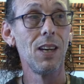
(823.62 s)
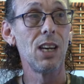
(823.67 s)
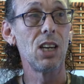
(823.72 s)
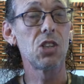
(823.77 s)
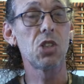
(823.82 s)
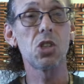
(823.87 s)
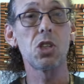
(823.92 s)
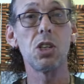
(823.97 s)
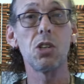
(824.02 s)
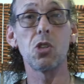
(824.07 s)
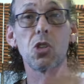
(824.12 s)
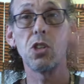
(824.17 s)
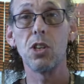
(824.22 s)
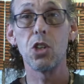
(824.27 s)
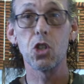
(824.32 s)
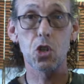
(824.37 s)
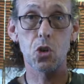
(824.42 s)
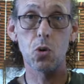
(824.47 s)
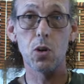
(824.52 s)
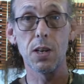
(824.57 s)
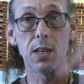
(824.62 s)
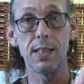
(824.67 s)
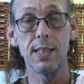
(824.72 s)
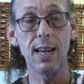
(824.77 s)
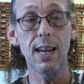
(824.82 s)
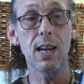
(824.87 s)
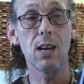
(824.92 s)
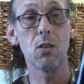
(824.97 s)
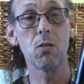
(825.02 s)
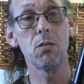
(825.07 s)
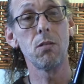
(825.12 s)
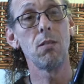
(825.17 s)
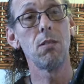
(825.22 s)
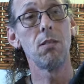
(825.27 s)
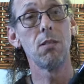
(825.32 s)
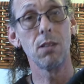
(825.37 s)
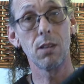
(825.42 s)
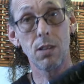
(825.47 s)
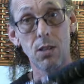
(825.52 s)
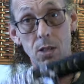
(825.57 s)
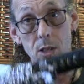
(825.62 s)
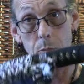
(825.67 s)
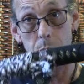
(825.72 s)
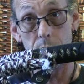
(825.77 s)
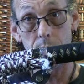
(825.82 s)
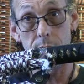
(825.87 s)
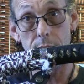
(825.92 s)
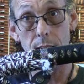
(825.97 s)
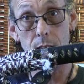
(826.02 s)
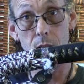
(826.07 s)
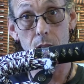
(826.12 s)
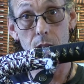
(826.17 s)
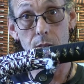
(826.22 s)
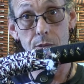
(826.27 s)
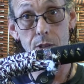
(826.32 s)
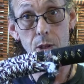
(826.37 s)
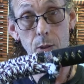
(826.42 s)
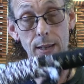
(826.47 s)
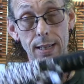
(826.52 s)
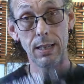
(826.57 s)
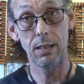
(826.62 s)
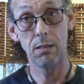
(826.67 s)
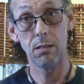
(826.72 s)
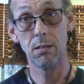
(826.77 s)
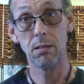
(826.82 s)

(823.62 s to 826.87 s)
It's just they shrunk down because they put that curve to it.